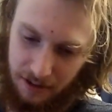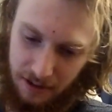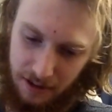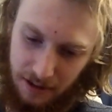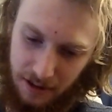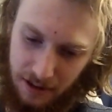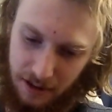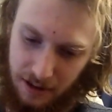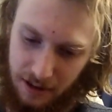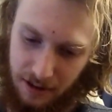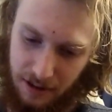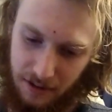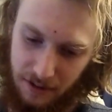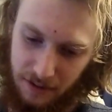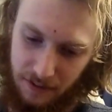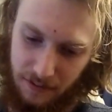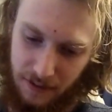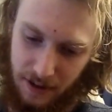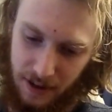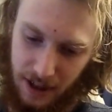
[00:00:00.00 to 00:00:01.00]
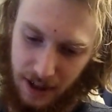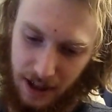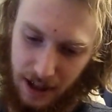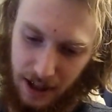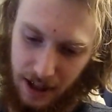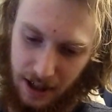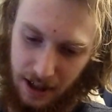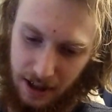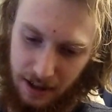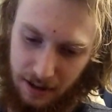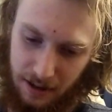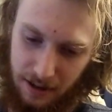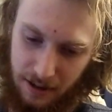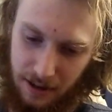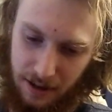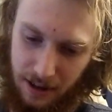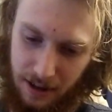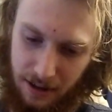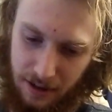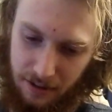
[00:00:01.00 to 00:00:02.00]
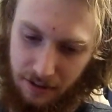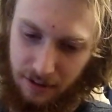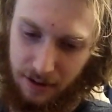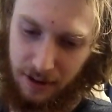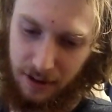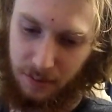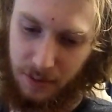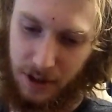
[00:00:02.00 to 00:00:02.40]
instead of an A and a D string